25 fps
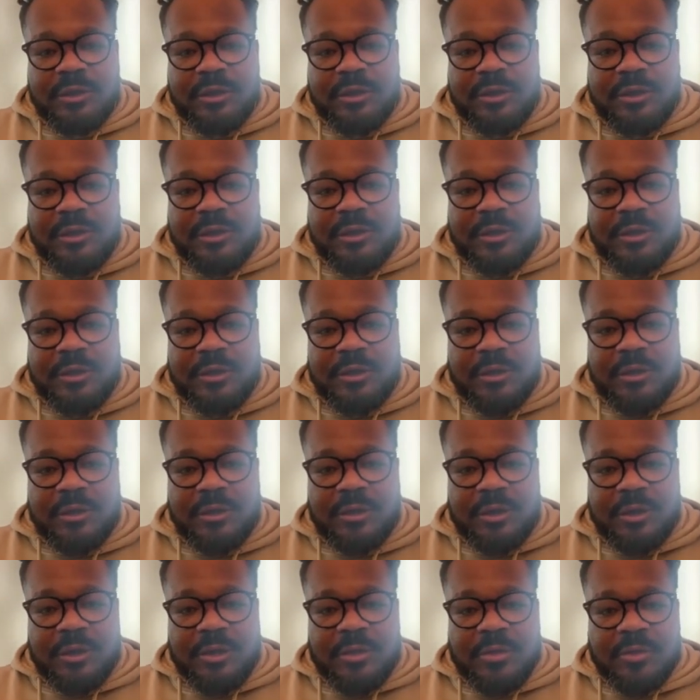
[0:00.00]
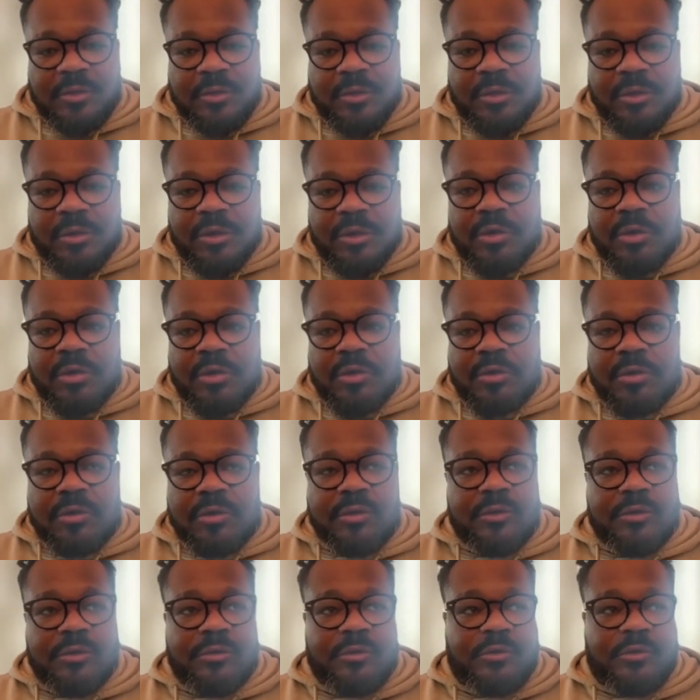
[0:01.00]
Uh, you know
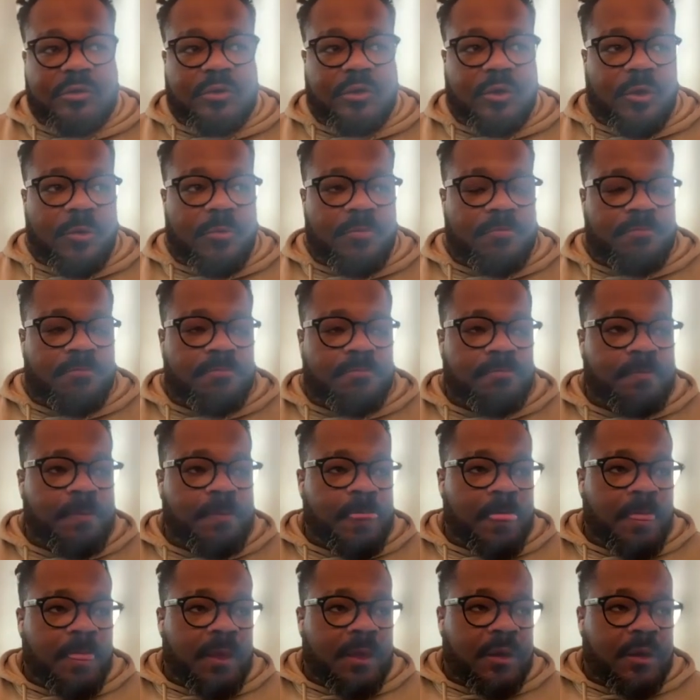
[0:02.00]
uh, the,